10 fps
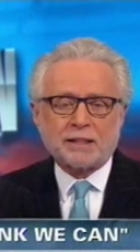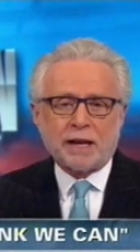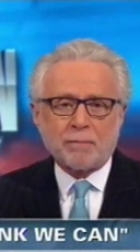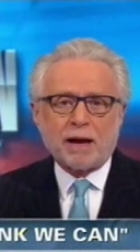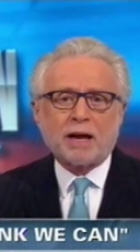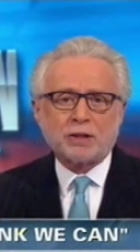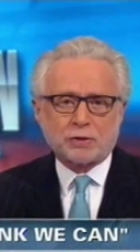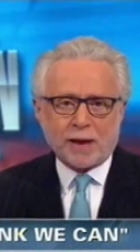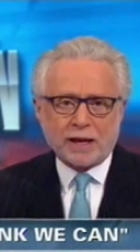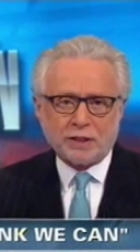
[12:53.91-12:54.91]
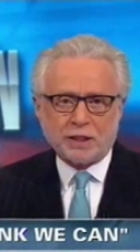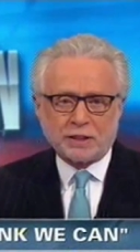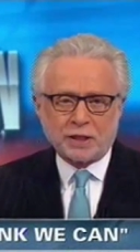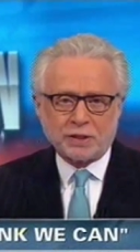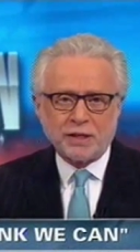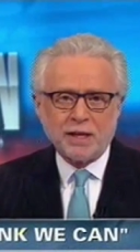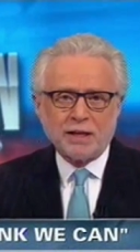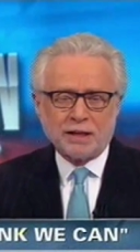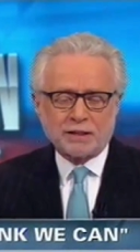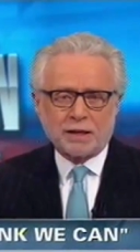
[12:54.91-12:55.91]
Stand by. Our strategy session
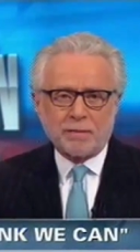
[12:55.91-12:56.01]
is